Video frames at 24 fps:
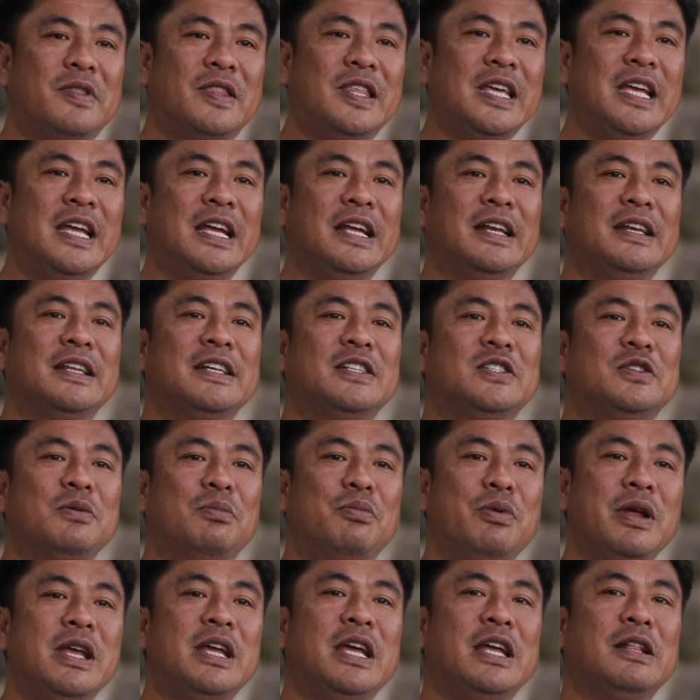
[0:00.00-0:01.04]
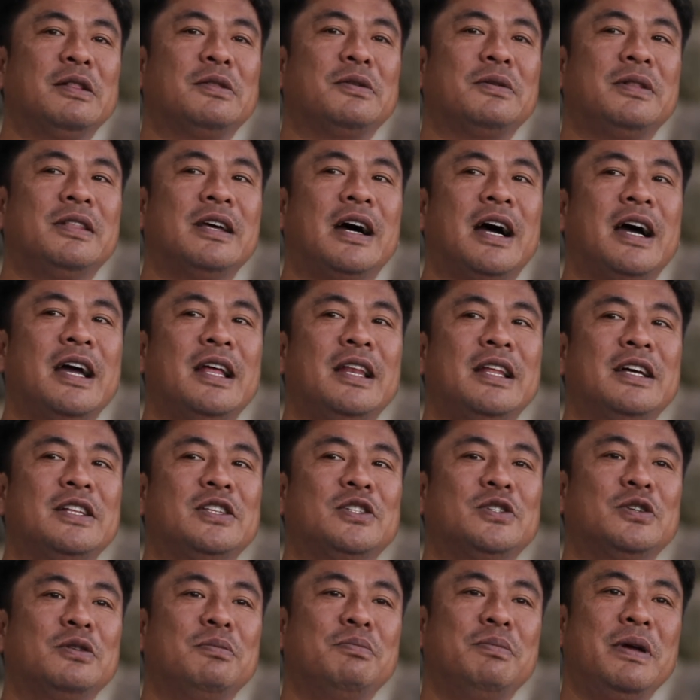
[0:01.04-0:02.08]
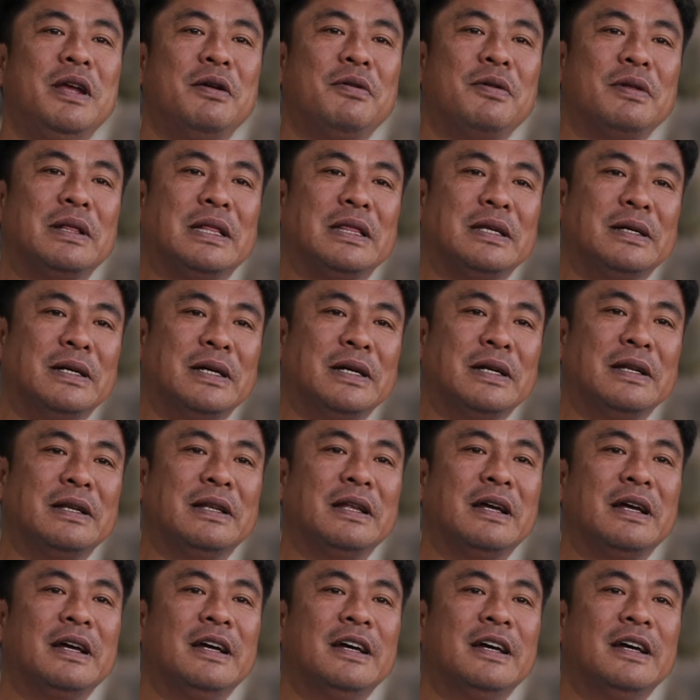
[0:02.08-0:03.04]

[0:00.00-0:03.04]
thing that you bring into the island should be returned